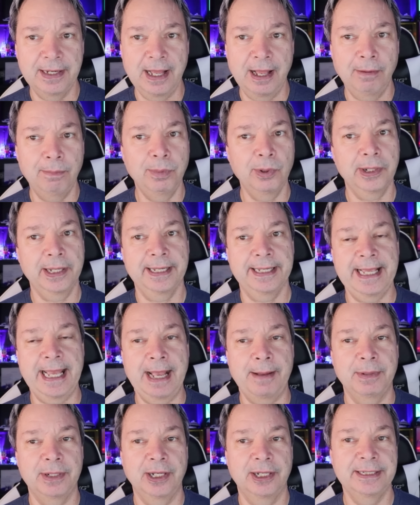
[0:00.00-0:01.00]
I'll book a
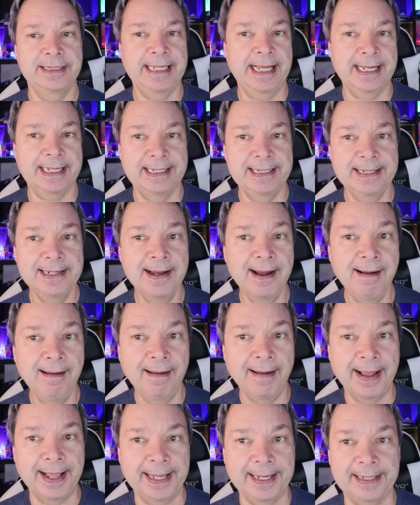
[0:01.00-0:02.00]
cabin on deck
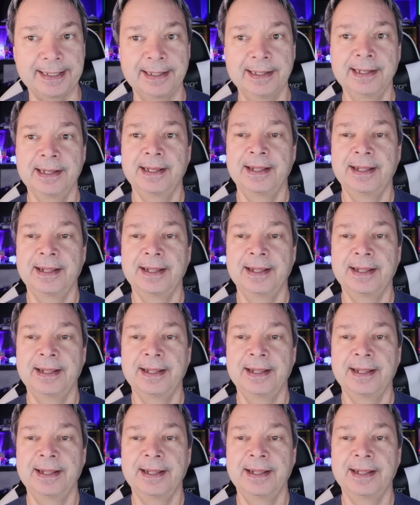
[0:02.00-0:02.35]
9.